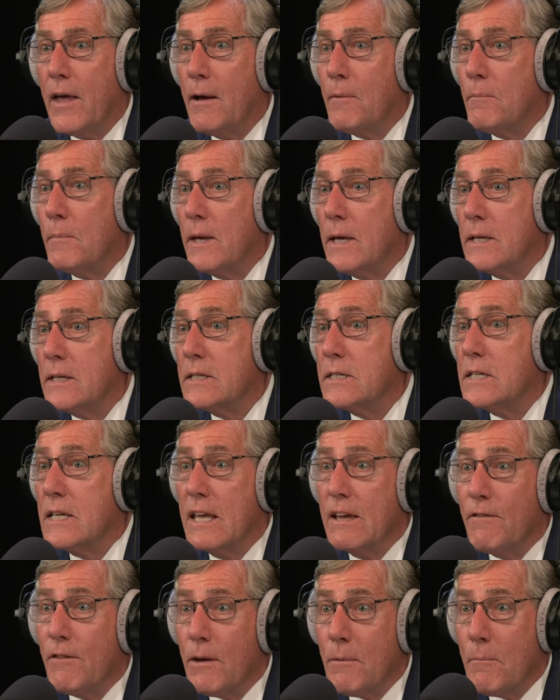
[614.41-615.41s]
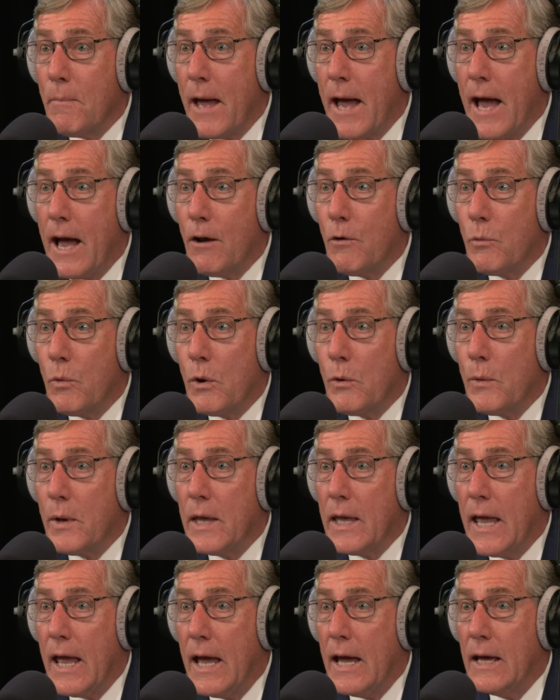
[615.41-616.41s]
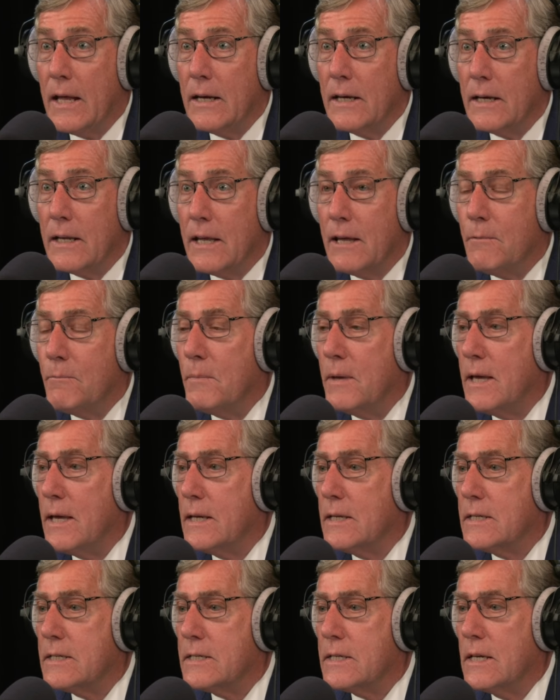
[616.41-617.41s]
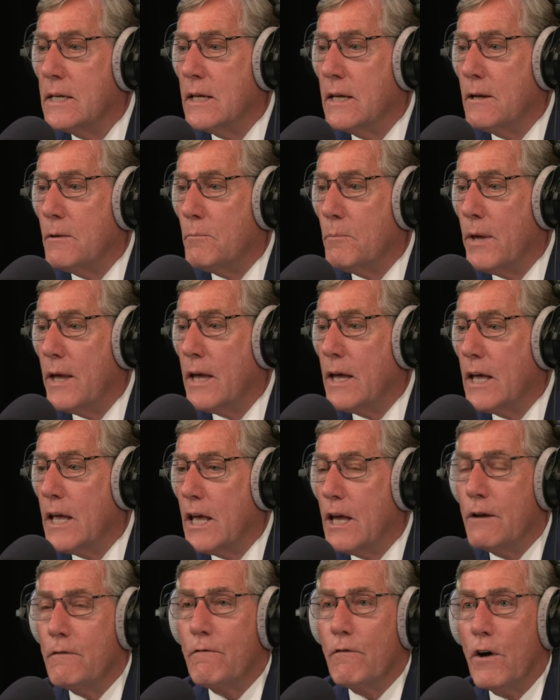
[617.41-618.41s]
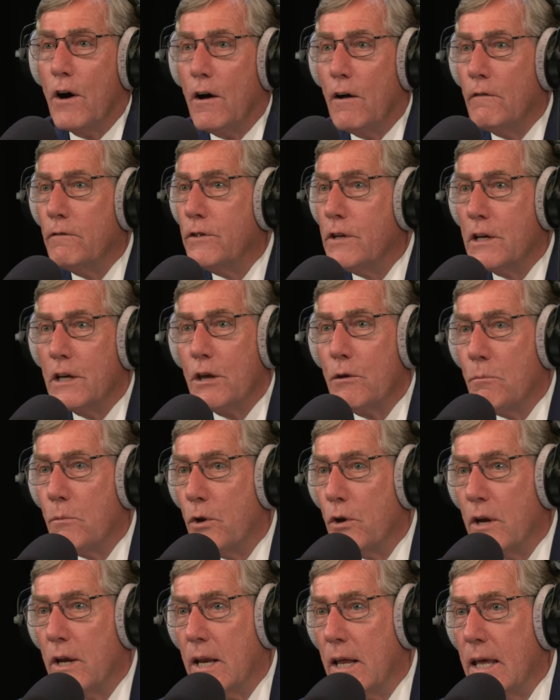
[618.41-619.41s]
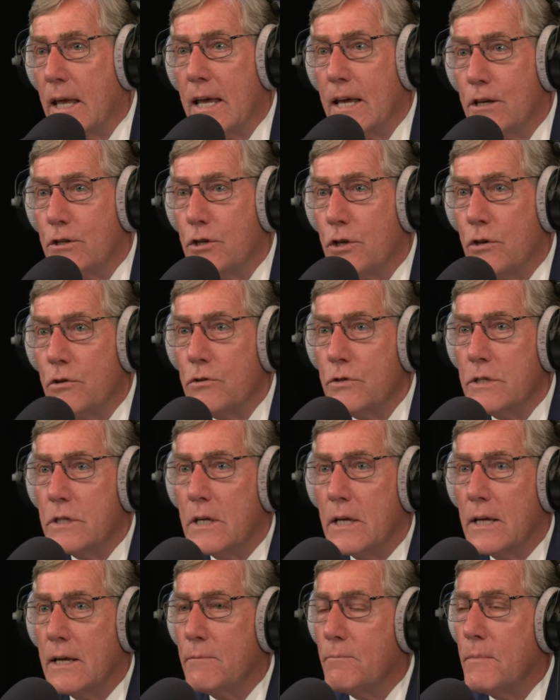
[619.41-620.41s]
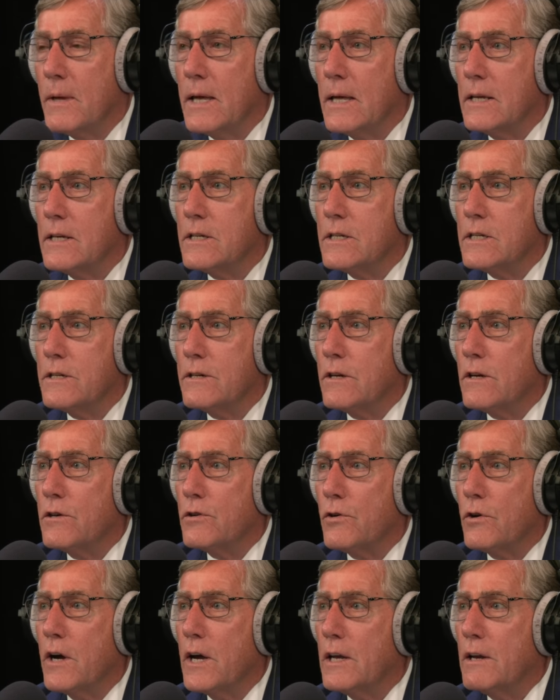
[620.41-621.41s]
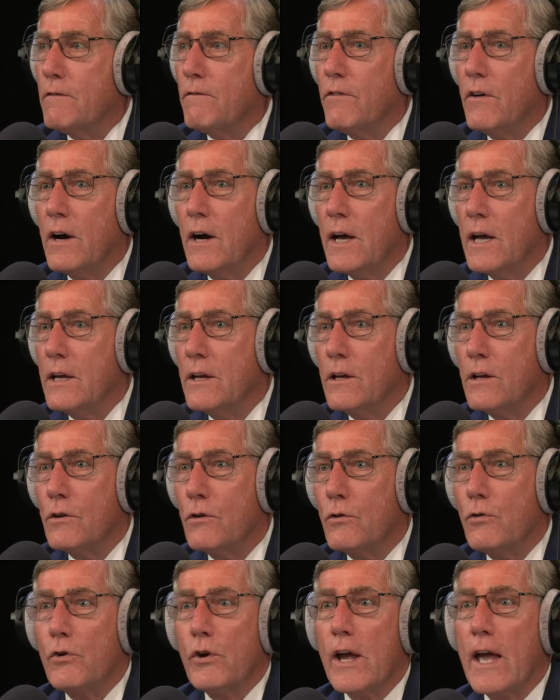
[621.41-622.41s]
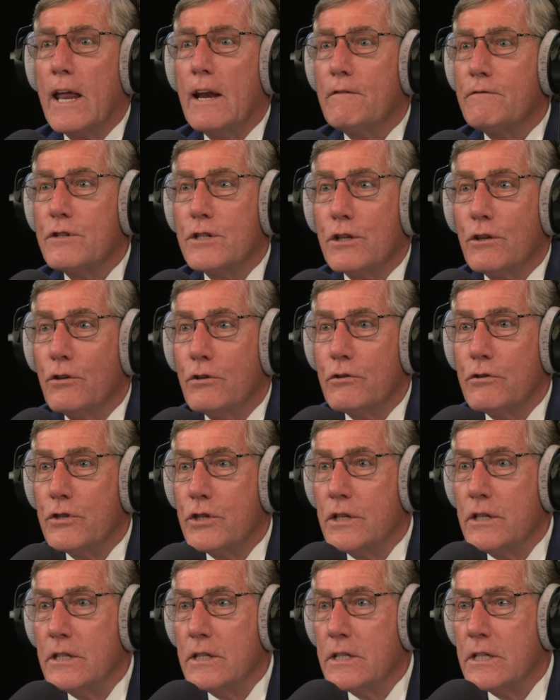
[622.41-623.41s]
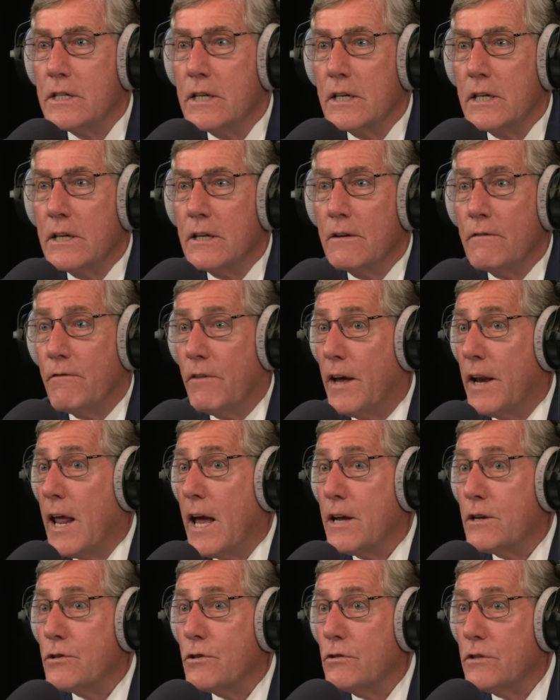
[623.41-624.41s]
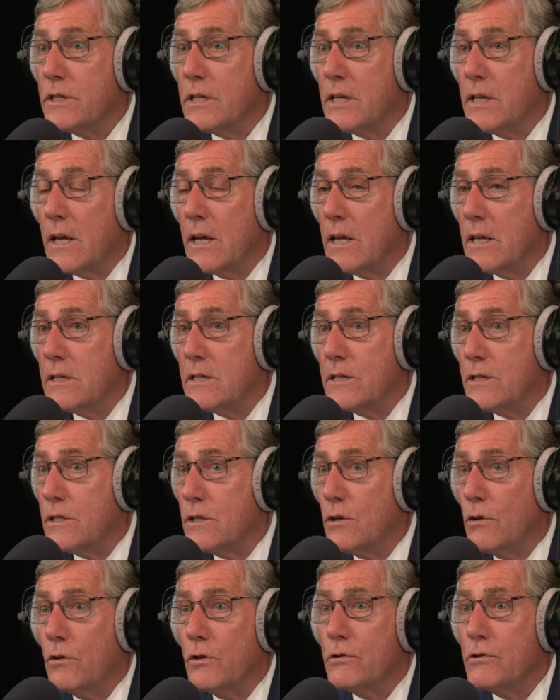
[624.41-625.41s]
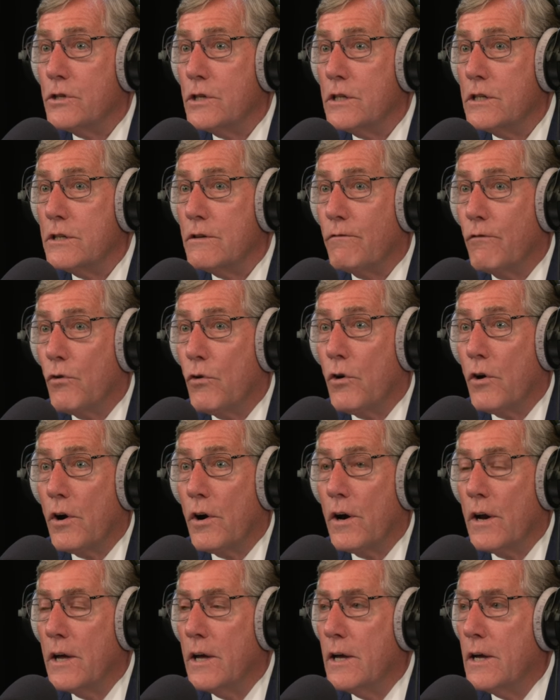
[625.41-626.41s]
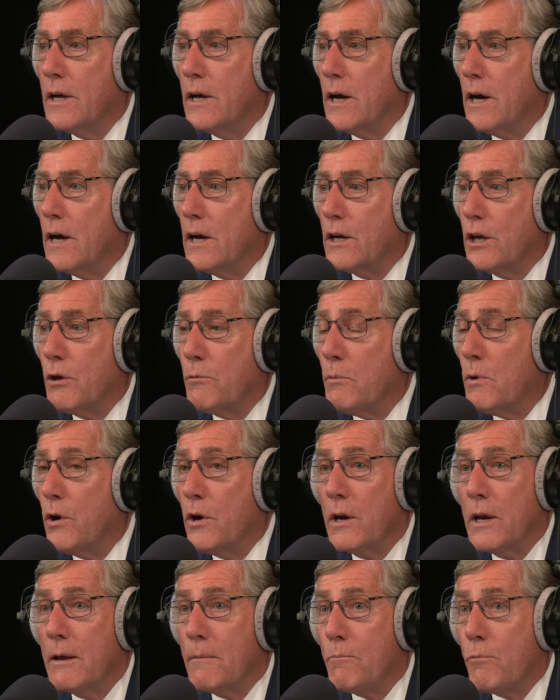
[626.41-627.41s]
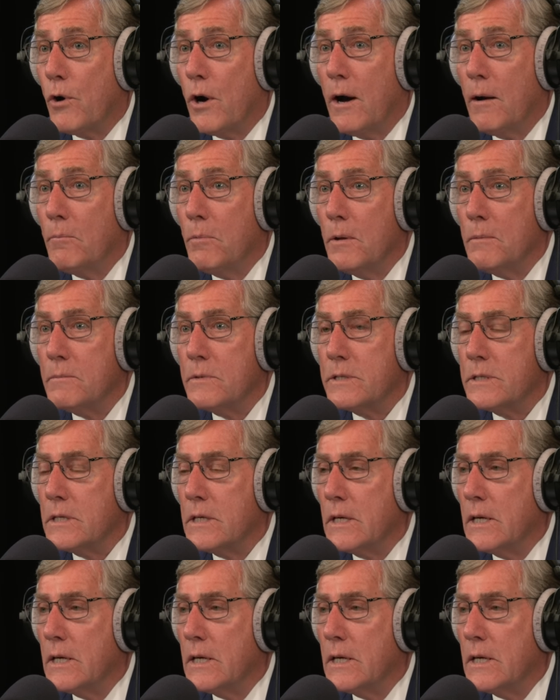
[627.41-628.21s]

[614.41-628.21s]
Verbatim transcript: that means giving back where we can. It means being involved in community issues. It means trying to find creative solutions, financial solutions for uh, community problems.